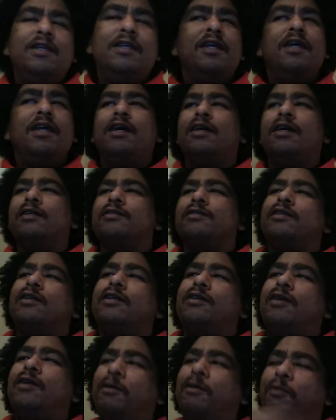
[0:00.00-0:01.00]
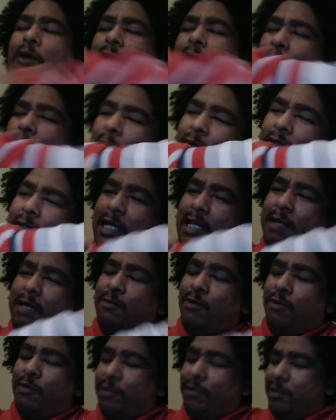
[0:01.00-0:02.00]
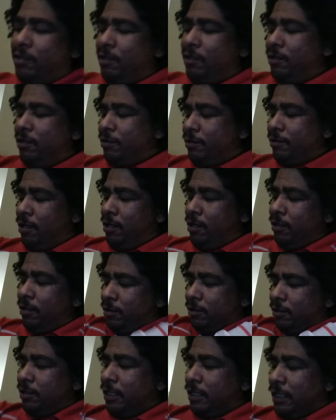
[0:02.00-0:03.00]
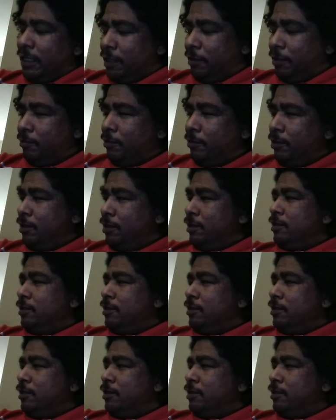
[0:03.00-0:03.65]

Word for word: Yeah, so I'm, I'm on that movie theater uh theme.